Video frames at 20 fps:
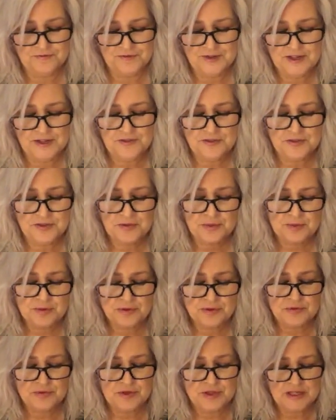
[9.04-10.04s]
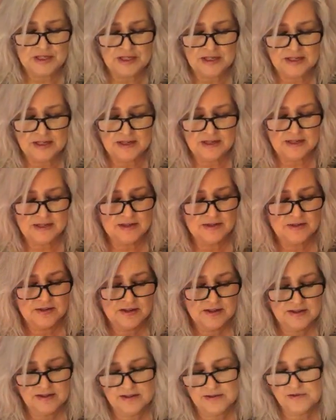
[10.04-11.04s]
5th through the
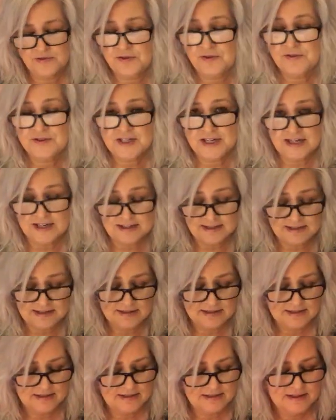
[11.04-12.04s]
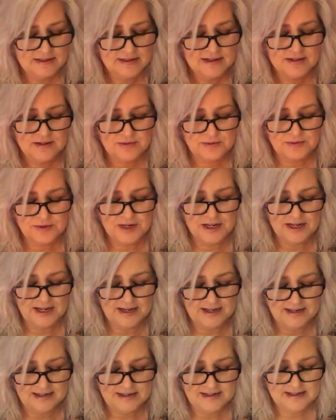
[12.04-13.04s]
15th
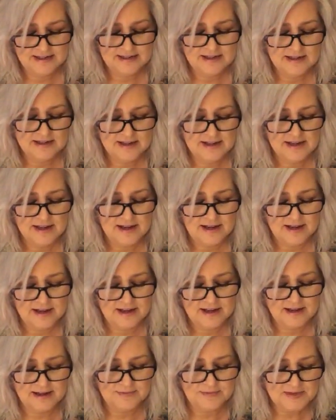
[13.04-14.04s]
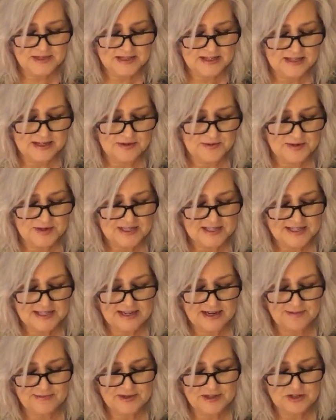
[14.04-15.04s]
reading. See what's
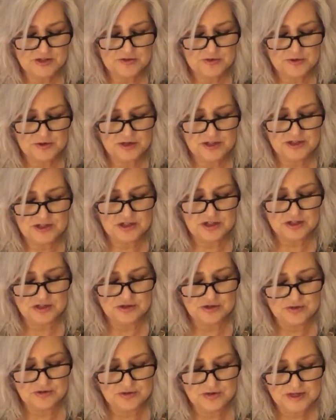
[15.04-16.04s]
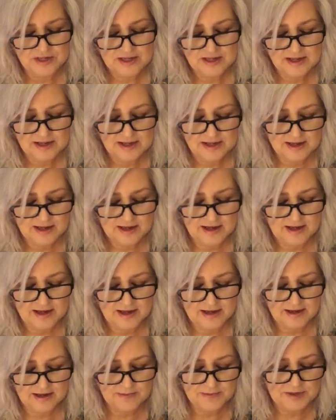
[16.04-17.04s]
coming towards you
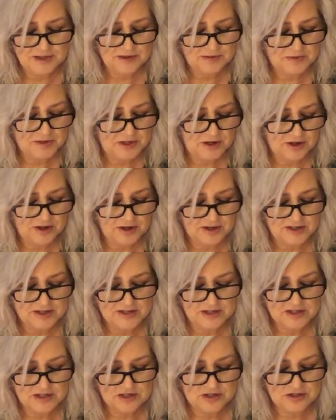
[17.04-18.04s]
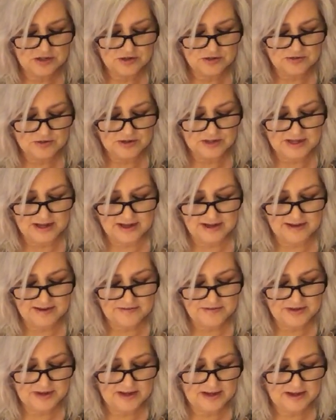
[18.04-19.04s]
in regards to
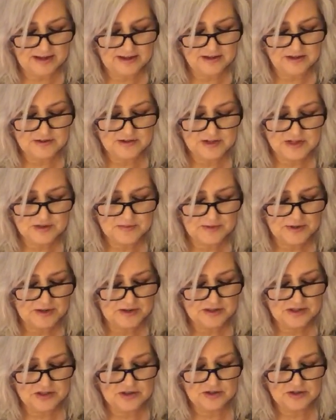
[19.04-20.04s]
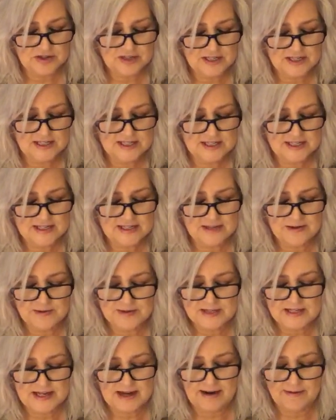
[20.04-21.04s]
love and your spiritual, and see
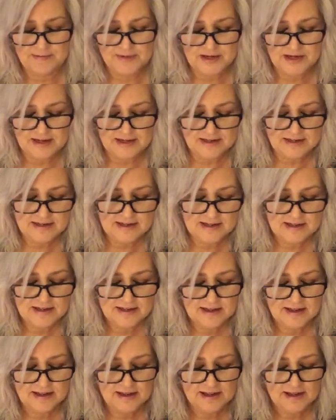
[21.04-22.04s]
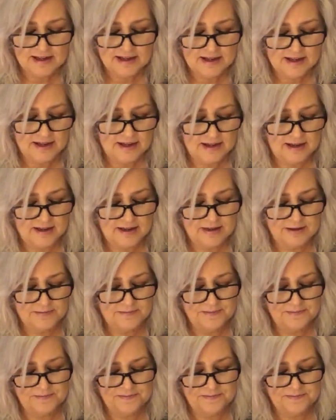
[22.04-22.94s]
what's happening. I